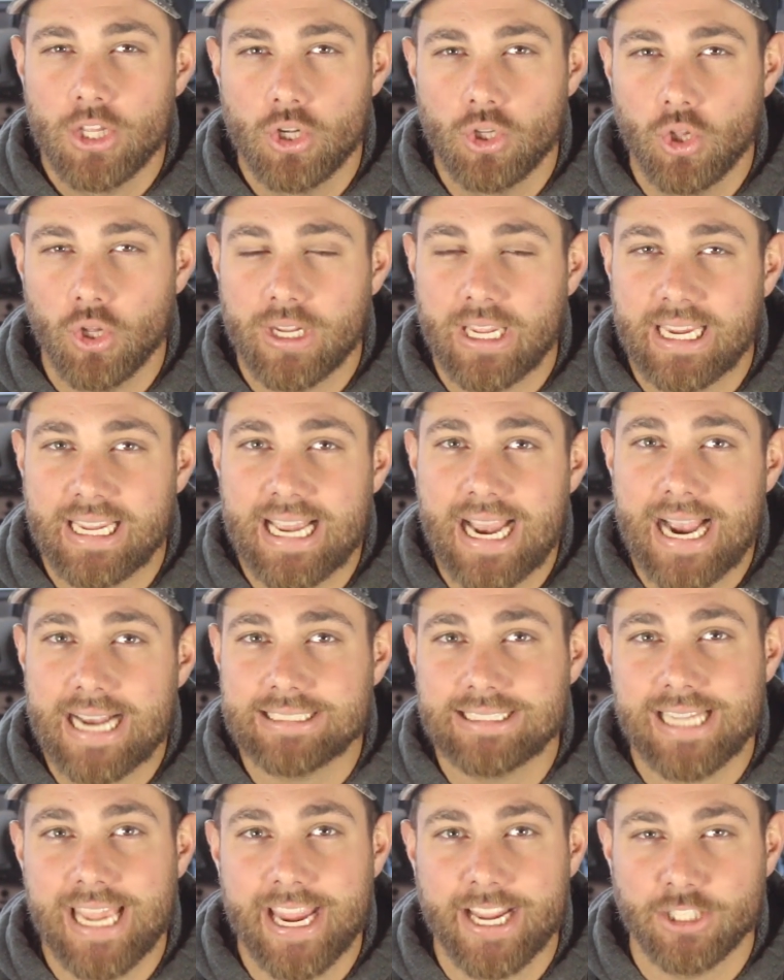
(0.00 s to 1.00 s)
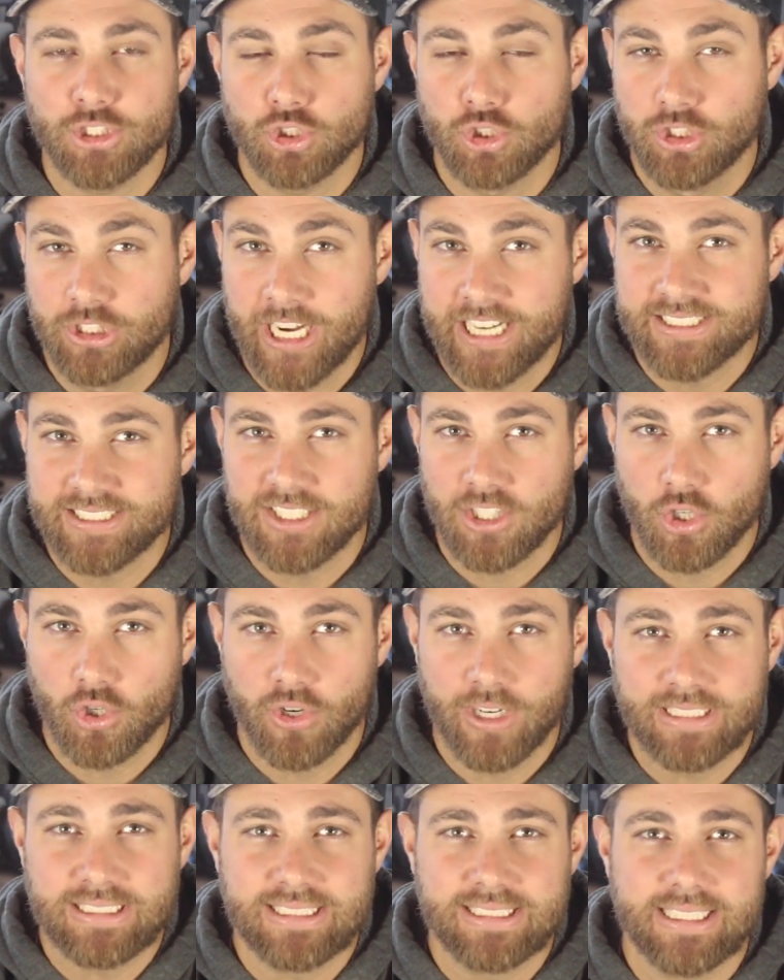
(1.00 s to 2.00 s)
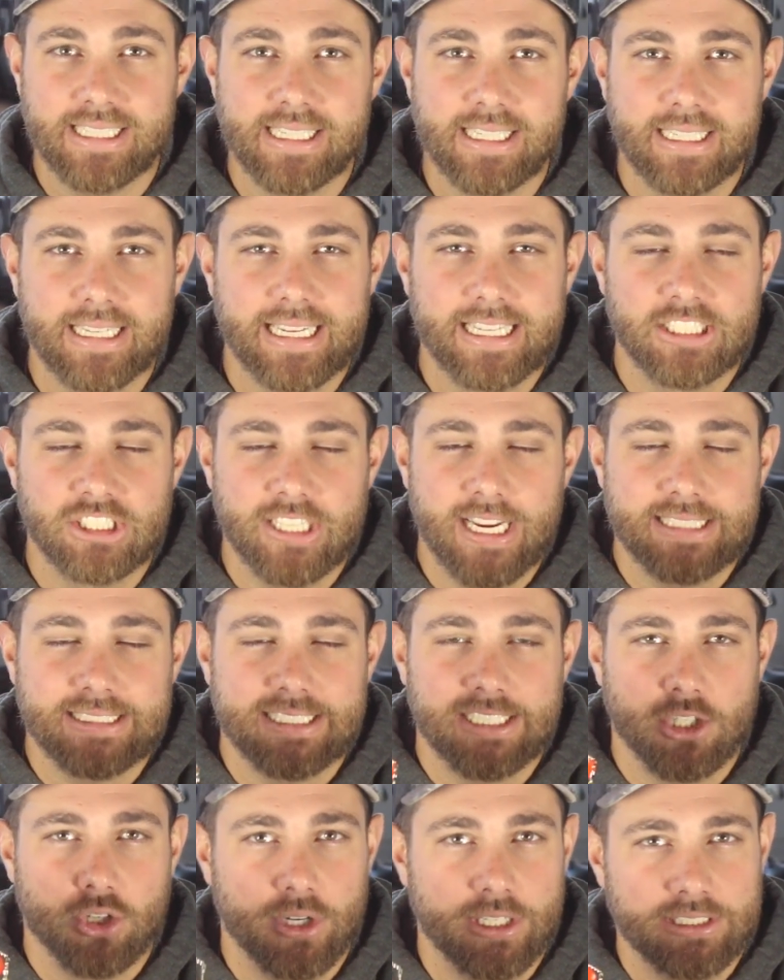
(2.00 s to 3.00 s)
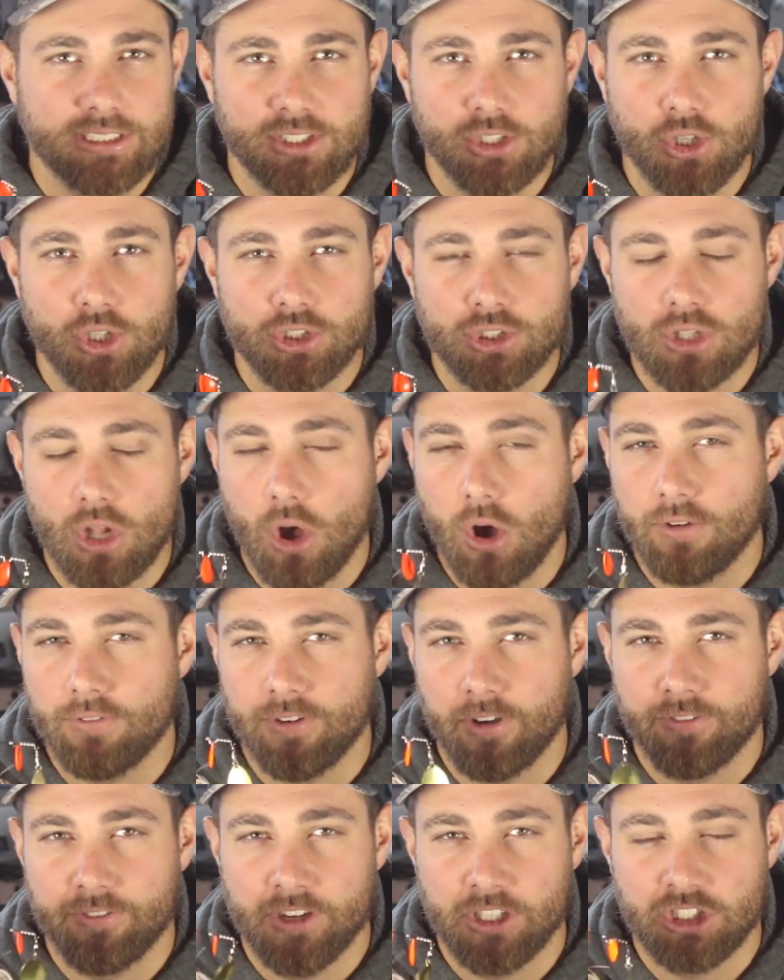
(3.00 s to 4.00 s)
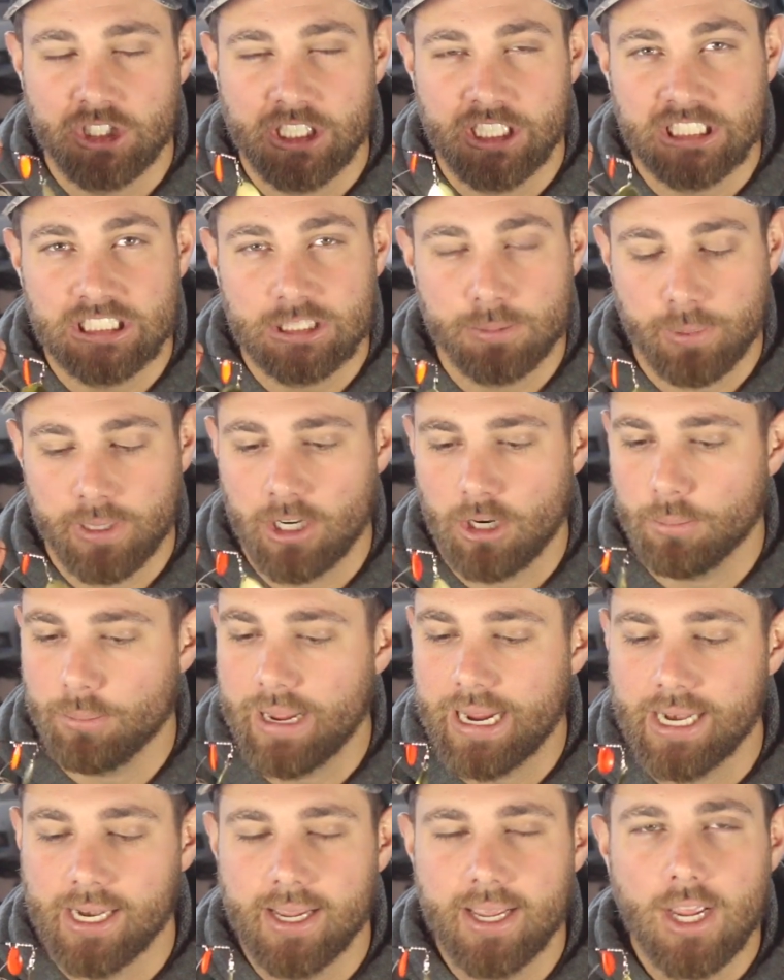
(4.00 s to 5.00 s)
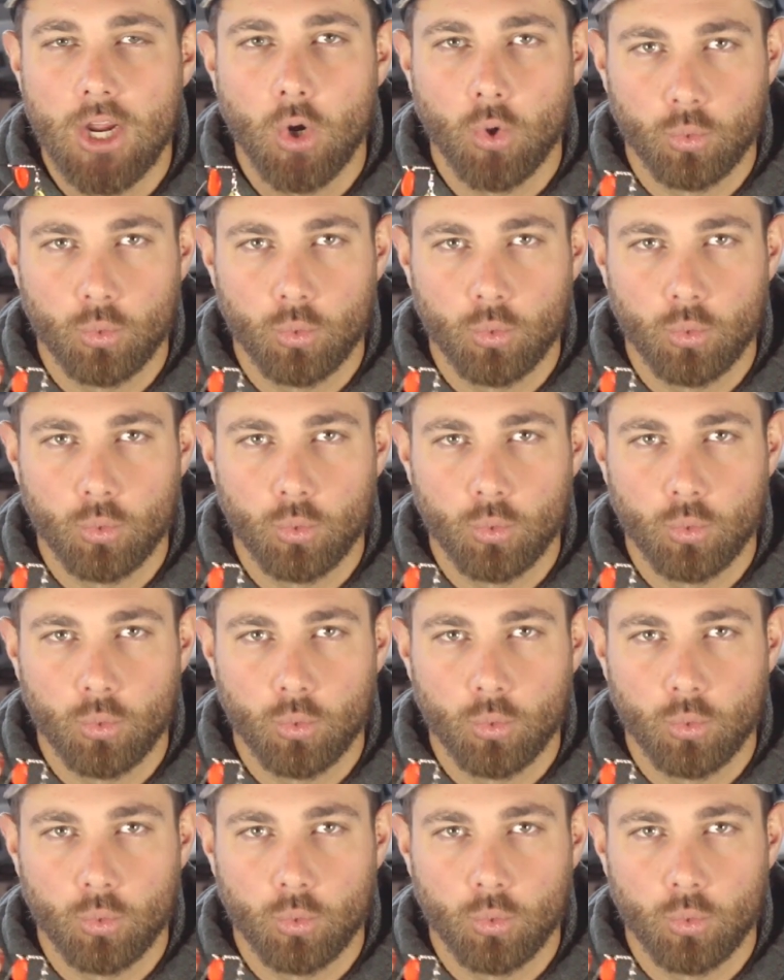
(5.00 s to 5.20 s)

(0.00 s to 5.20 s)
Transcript: you look at guys like Jason Christie, and Jason Christie, who's known for fishing a spinner bait,